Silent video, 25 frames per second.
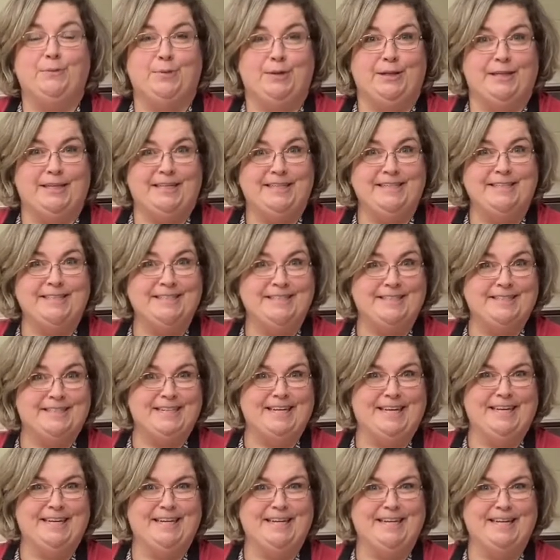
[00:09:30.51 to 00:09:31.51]
Please
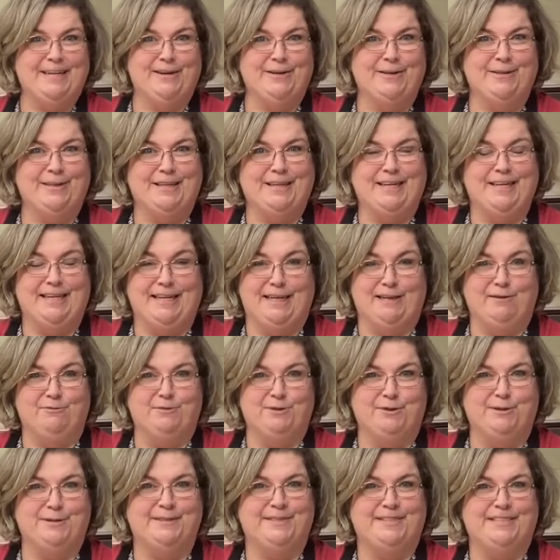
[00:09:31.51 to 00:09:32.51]
stay healthy,
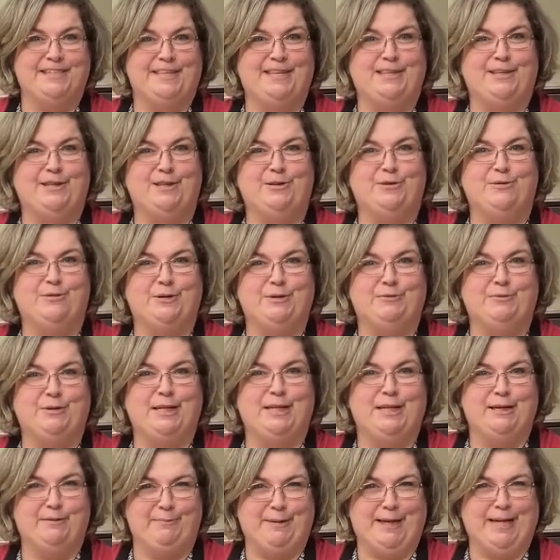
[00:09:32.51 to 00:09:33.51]
and we'll see you when we
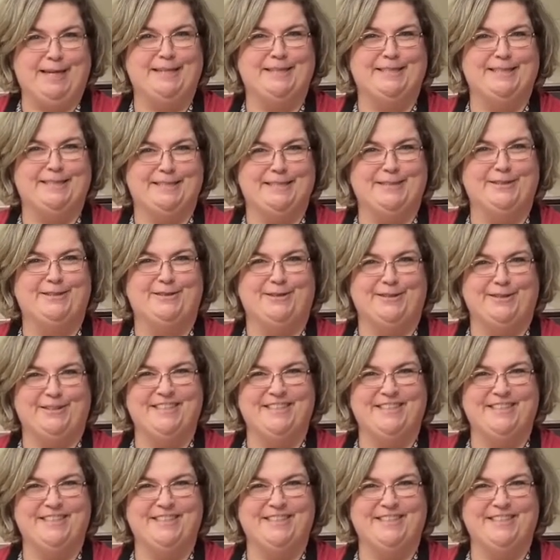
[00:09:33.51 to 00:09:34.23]
come back to school.